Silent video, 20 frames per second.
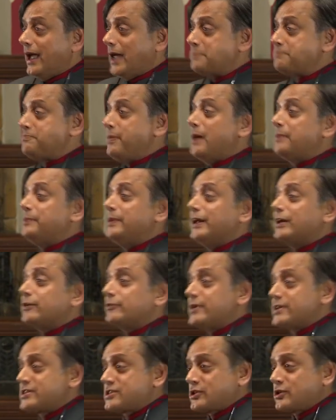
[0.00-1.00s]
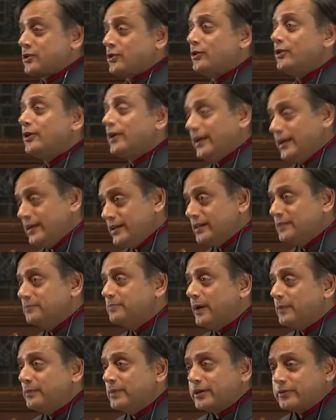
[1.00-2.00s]
at public risk, Indian
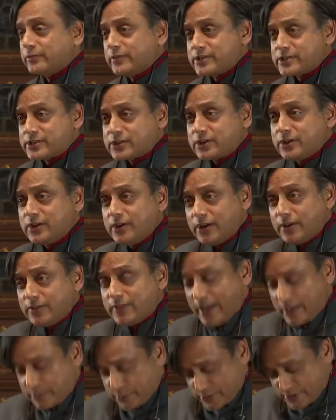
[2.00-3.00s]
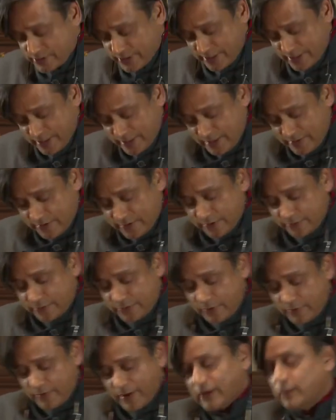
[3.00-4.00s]
public risk. That was the
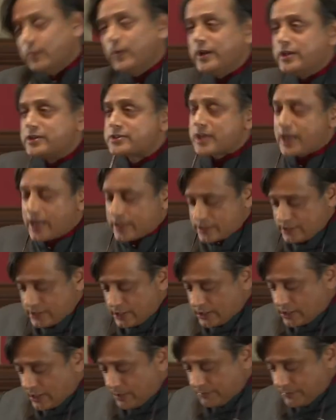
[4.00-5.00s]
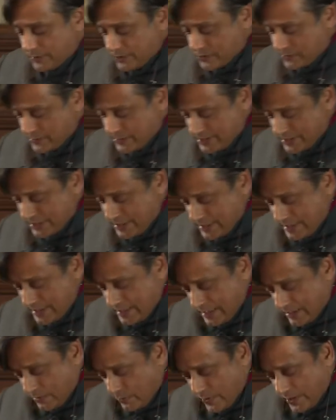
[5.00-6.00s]
railways as an accomplishment.
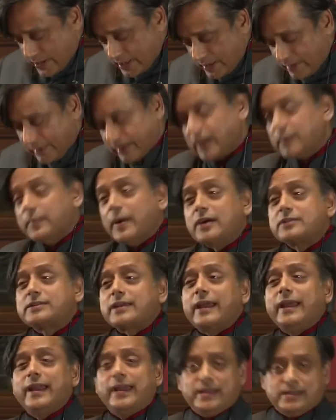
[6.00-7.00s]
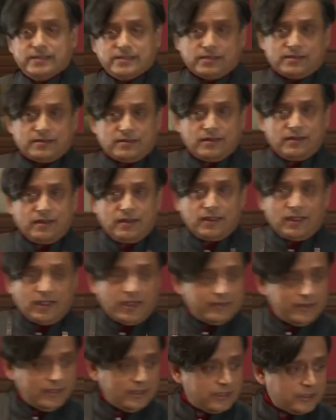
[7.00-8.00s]
We're hearing about aid.
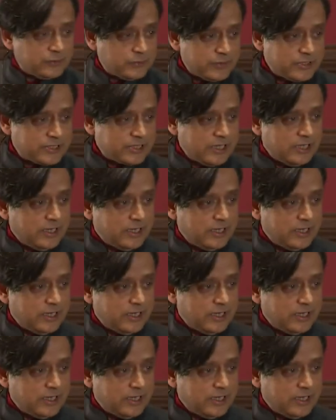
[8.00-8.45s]
I think it was